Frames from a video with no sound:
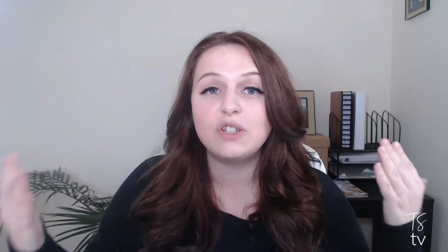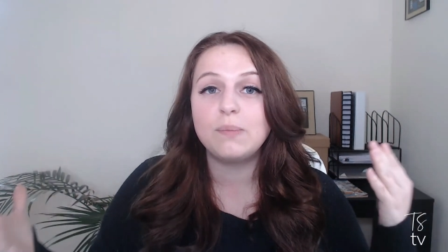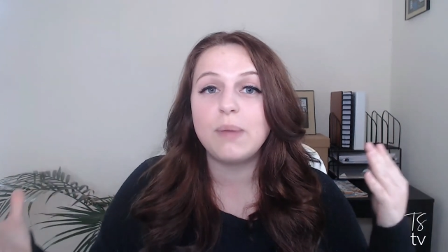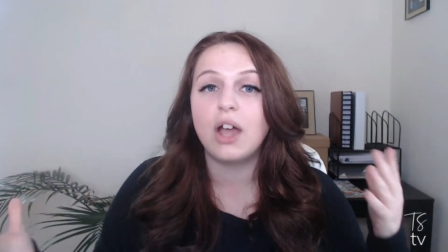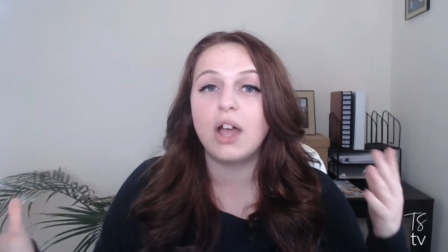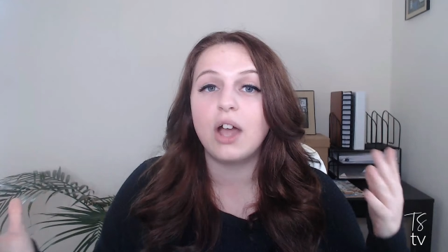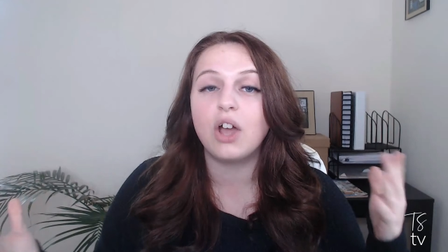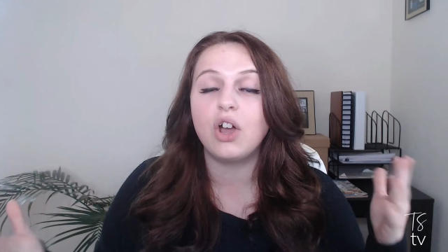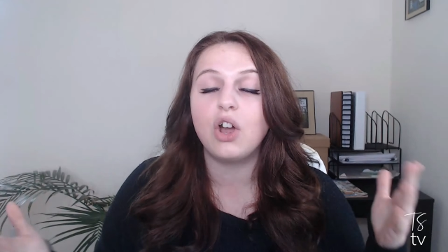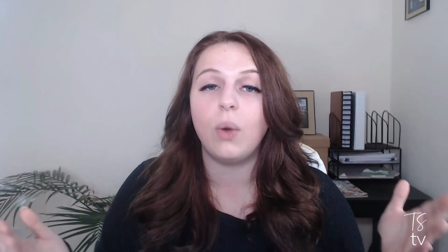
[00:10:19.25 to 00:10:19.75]

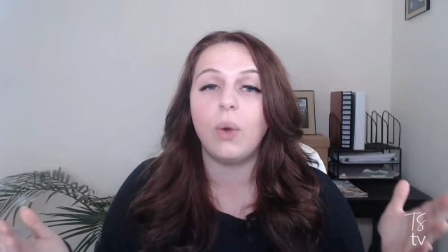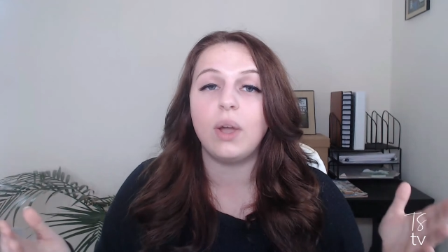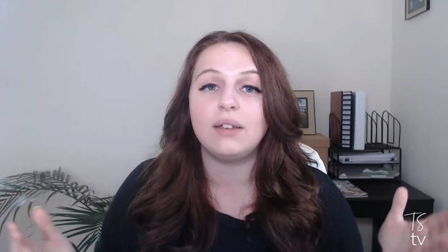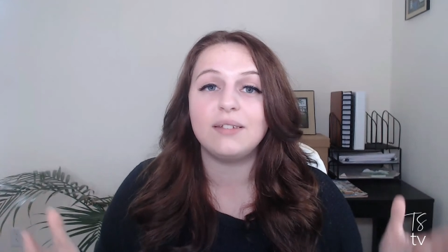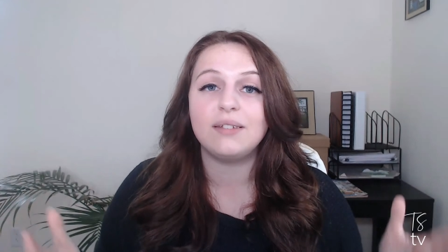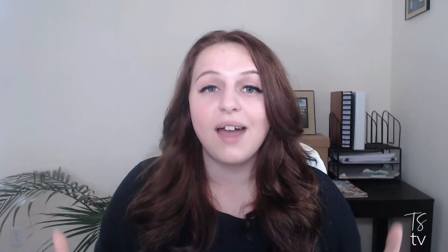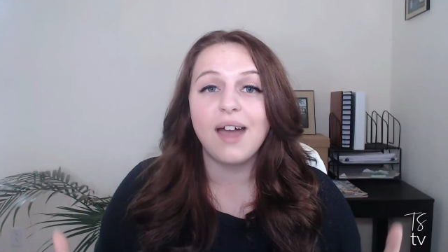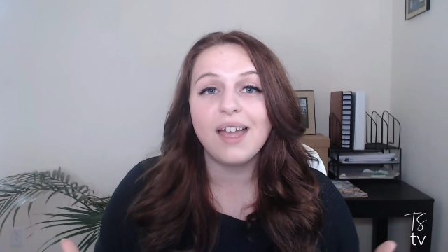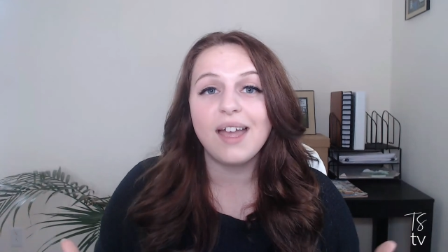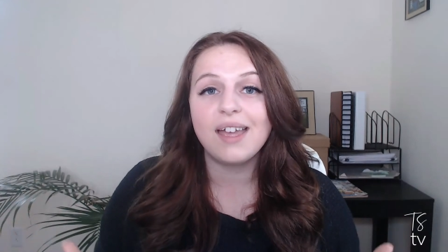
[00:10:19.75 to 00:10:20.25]
back
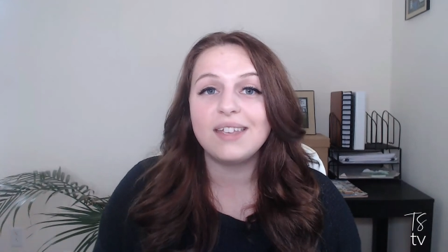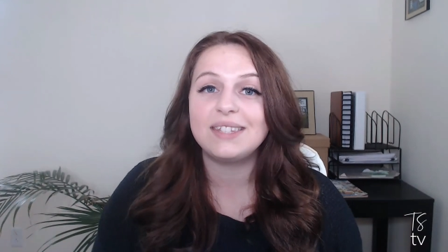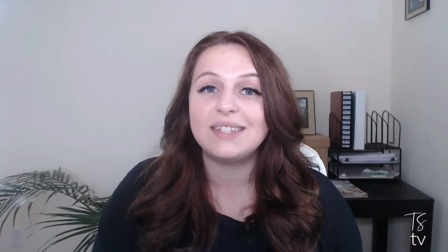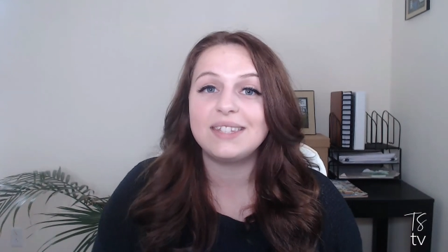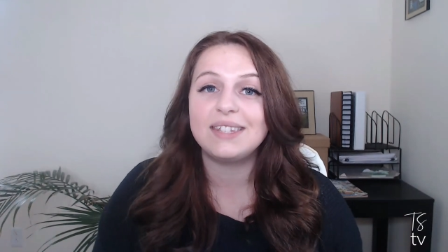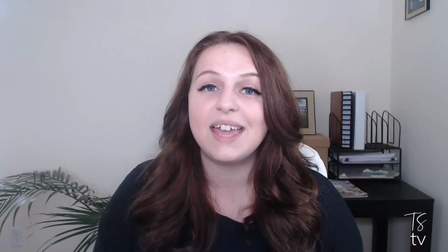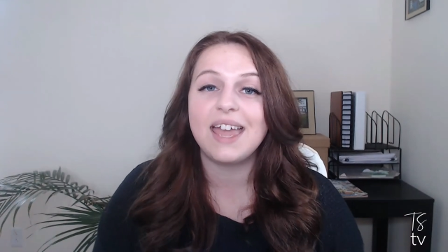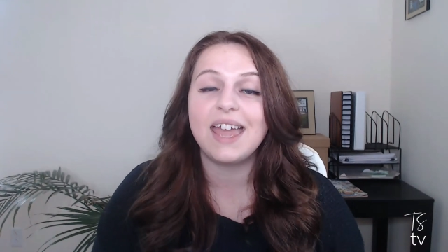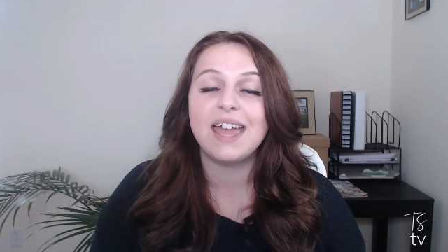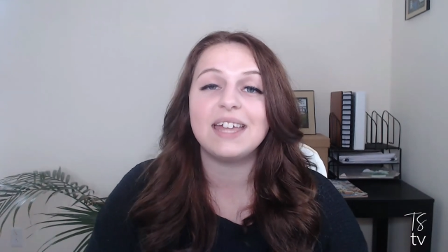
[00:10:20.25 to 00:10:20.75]
going nice
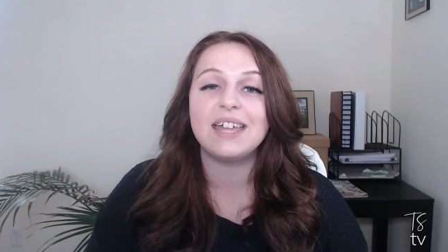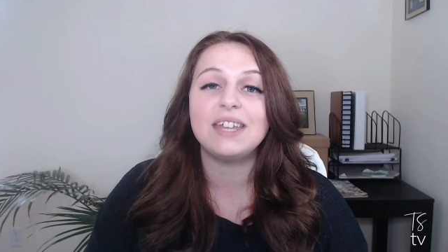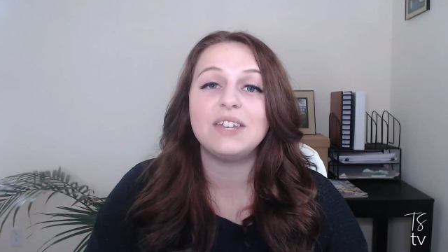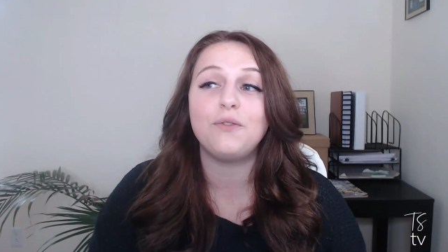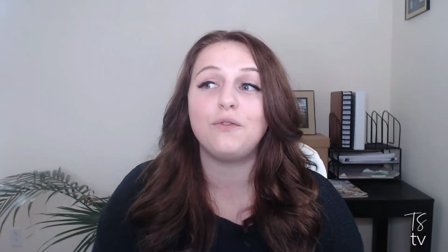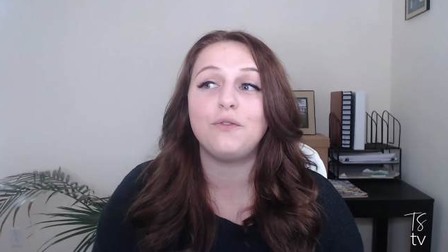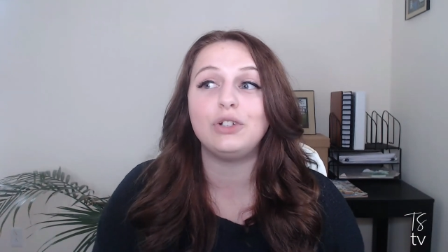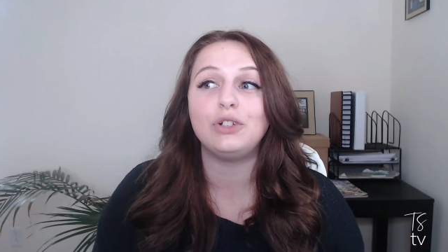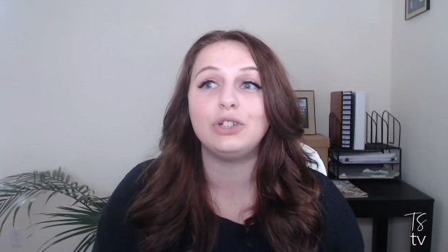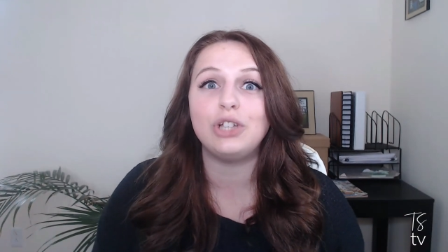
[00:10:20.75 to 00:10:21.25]
and
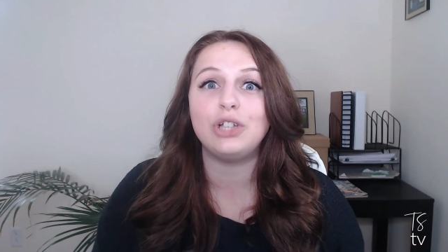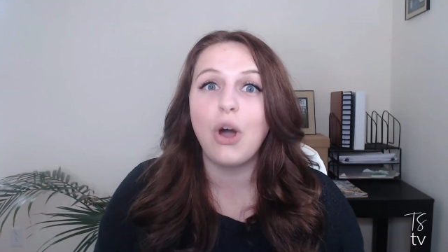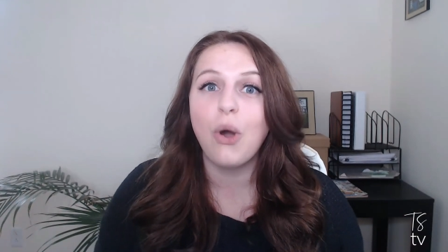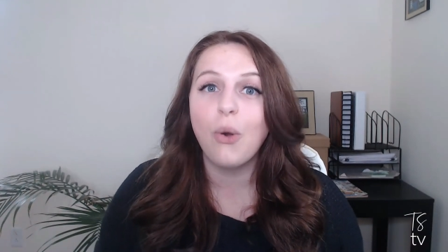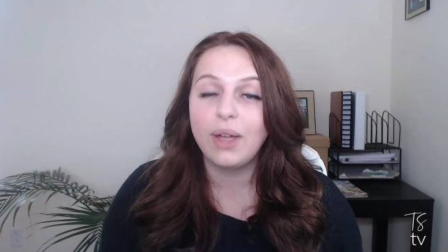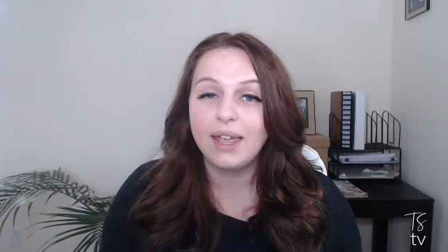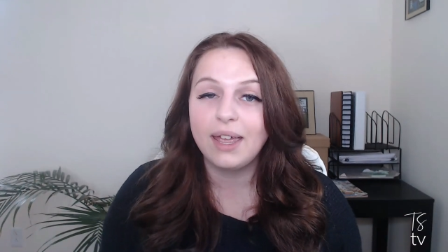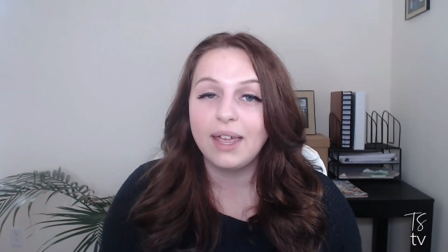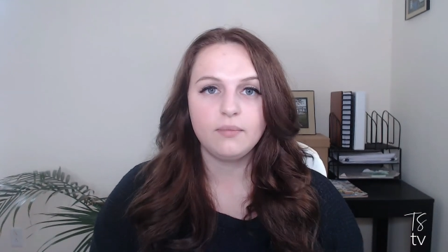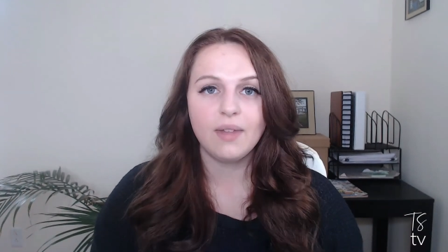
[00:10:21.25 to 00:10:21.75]

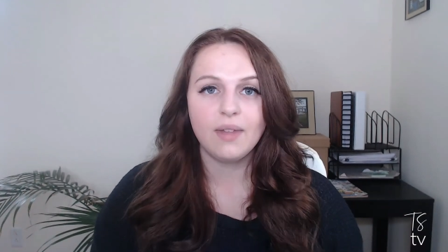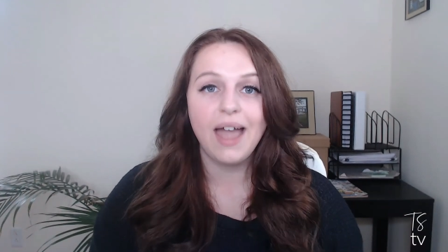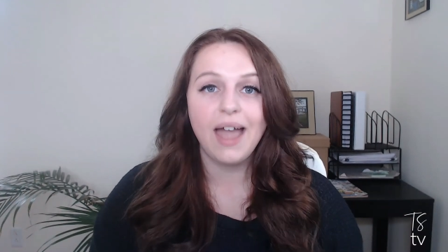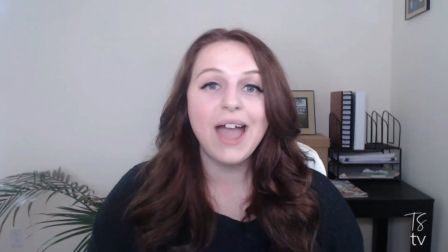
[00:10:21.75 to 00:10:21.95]
flowing.